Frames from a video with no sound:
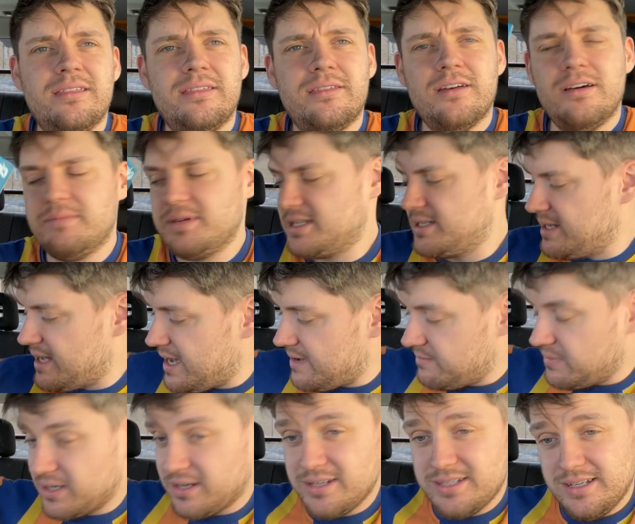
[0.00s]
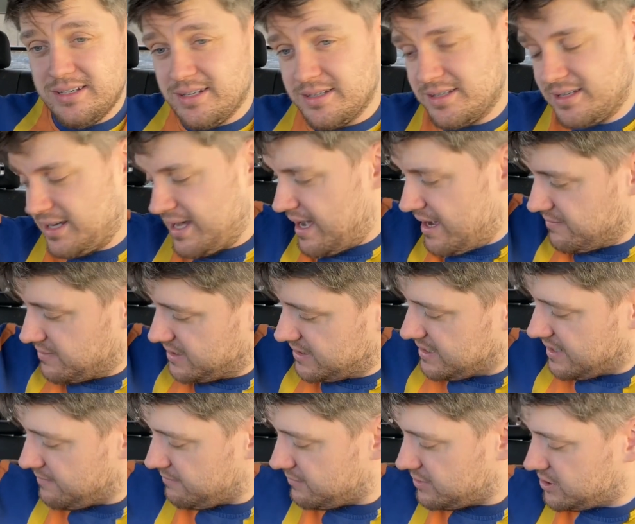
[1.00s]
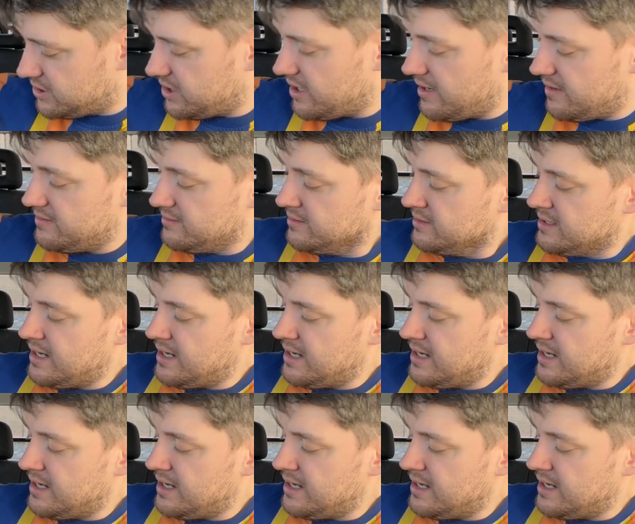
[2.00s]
thermostat, because it doesn't get up to temperature,